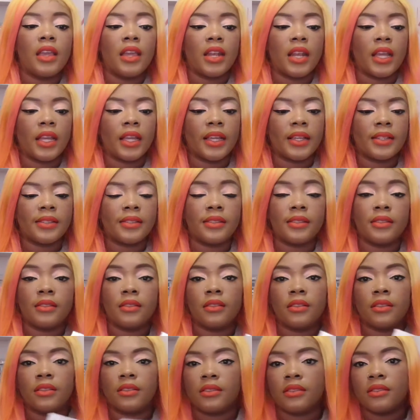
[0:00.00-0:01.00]
And I guess it
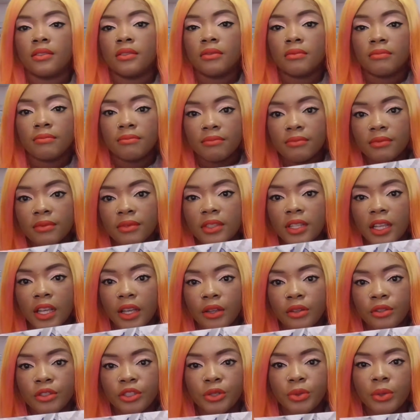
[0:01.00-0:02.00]

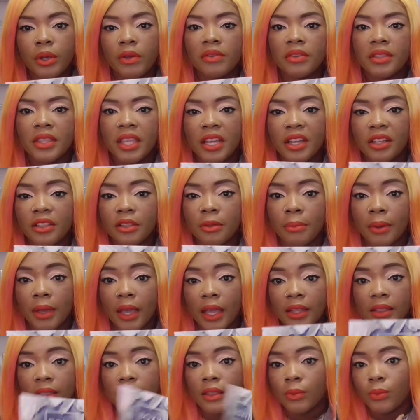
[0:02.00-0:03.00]
tells you everything on the
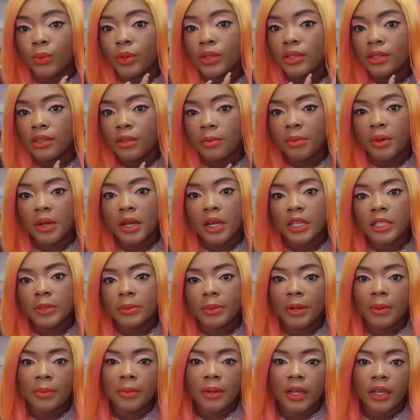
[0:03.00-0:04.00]
back, what's in the box,
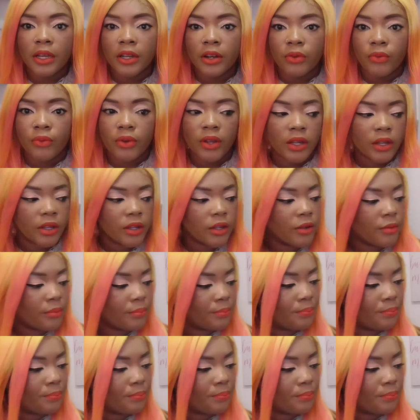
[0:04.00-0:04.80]
but I'm not going to read it.